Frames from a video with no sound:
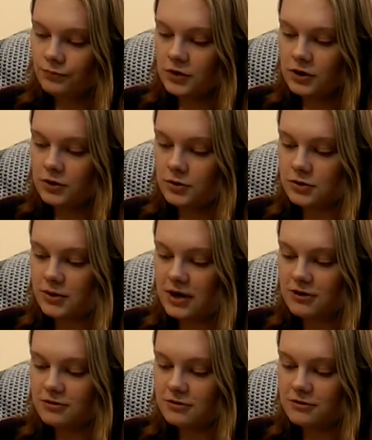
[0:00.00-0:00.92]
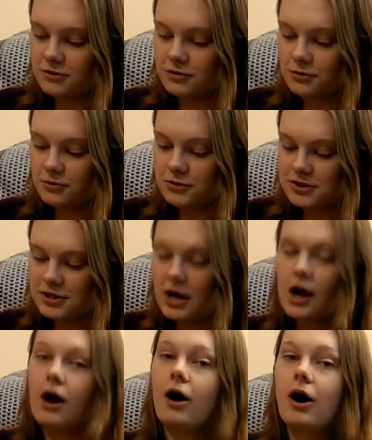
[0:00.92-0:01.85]
you know, so any reviews
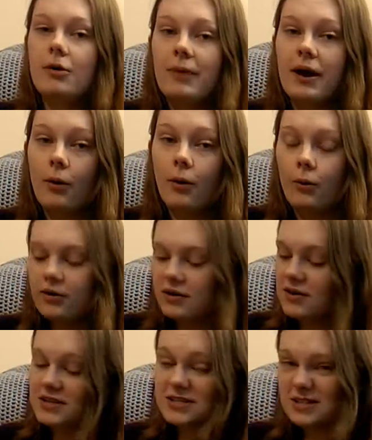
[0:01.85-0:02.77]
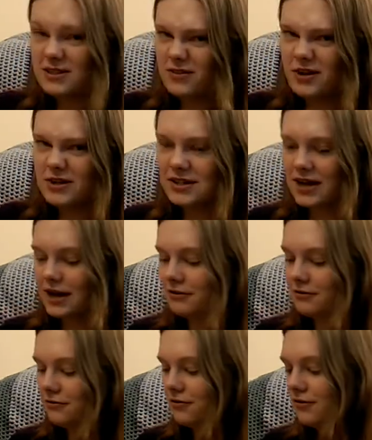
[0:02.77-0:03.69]
are my own. This is the first kind
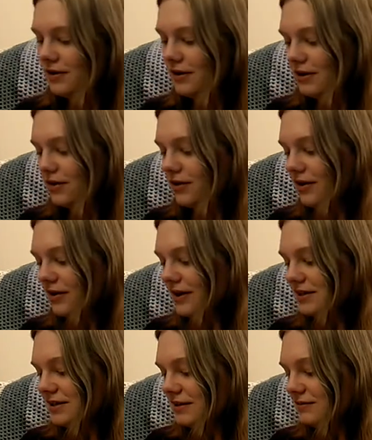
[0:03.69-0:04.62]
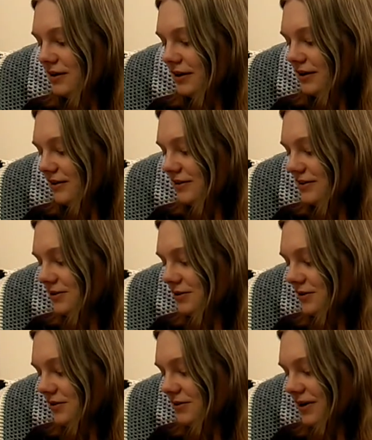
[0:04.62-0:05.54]
of thing like this I've done,
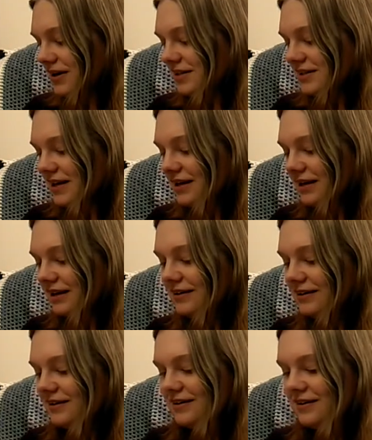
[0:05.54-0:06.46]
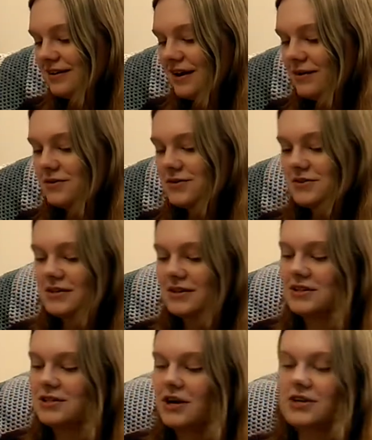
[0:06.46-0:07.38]
so it's quite exciting. I was
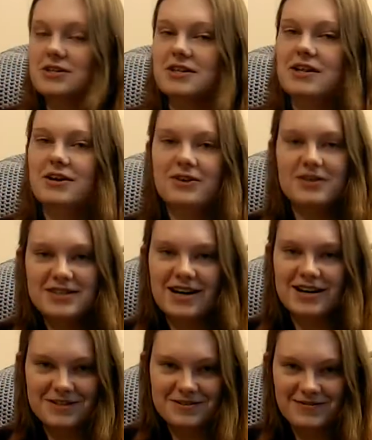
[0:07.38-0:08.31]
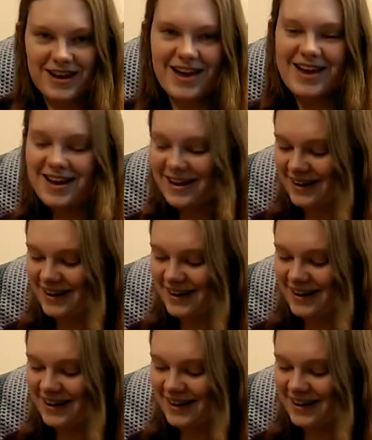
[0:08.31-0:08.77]
really touched that they contacted me.